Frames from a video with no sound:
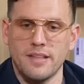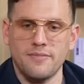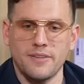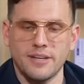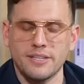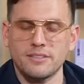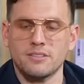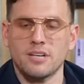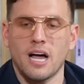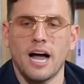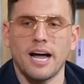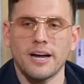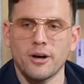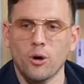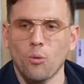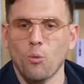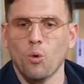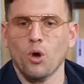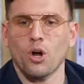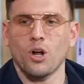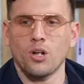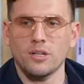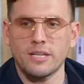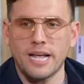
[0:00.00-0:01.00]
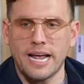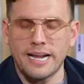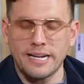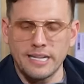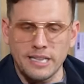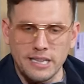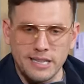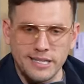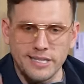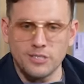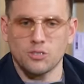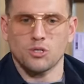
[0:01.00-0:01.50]
in the entire world.
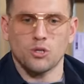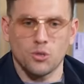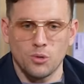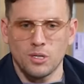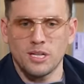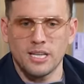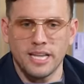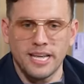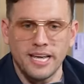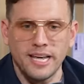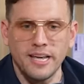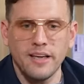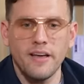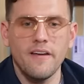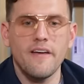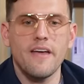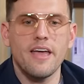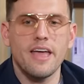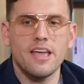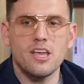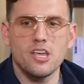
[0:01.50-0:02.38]
And literally,